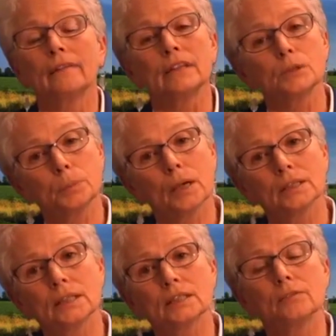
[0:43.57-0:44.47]
This
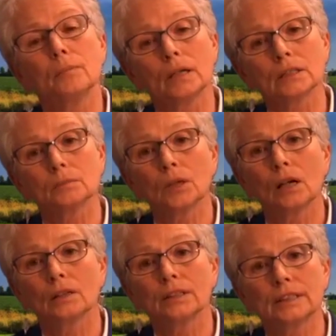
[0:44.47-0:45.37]
process of Muslim
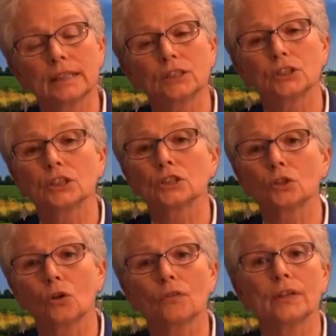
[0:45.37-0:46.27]
colonization is
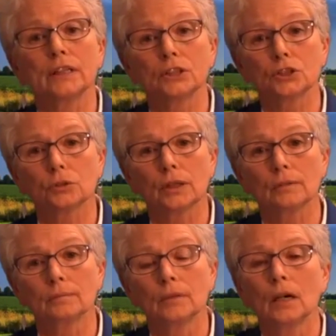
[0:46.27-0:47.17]
called the Hijrah.
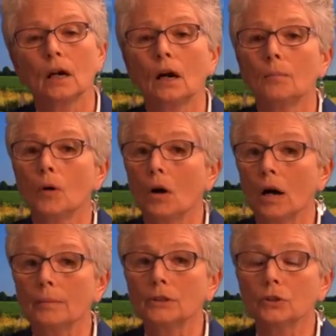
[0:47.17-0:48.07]

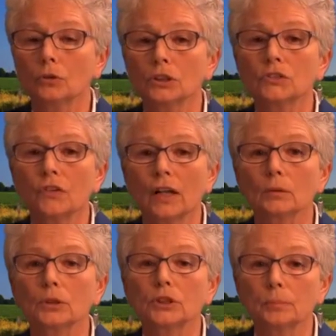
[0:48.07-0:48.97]
Muhammad told his
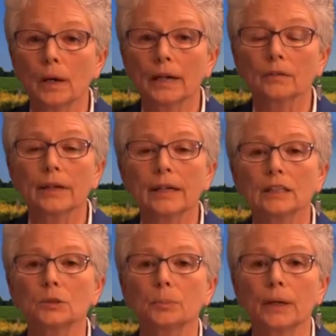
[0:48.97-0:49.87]
followers to migrate
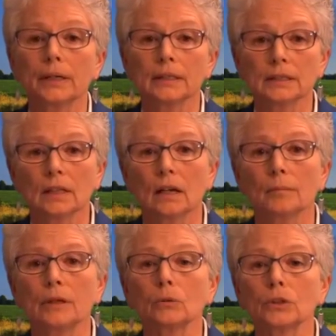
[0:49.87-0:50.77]
and spread Islam
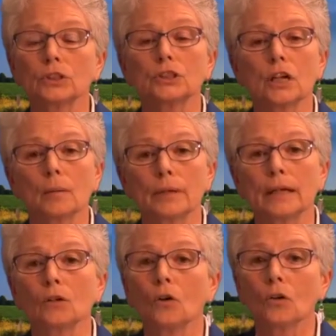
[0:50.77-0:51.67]
in order to
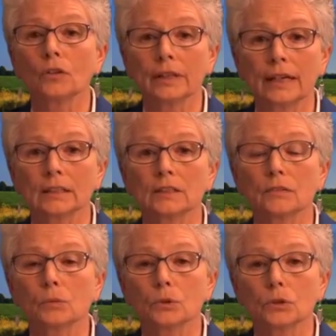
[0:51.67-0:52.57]
dominate all the lands of
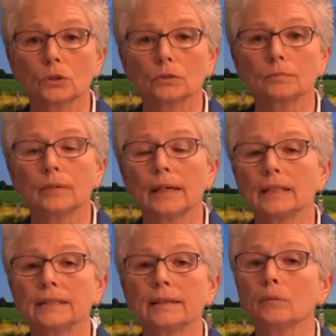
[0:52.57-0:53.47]
the world. He
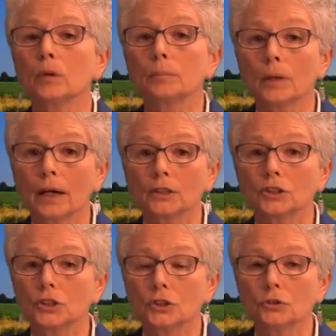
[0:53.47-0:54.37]
said they were
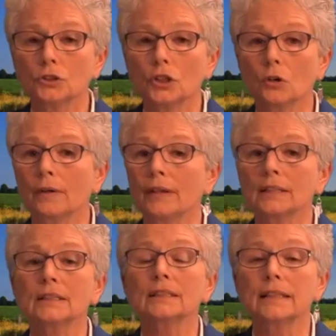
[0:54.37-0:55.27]
obliged to do so, and
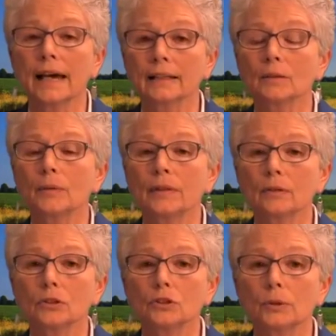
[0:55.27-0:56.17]
that's exactly what they
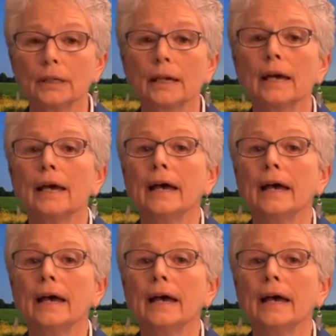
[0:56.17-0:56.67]
were doing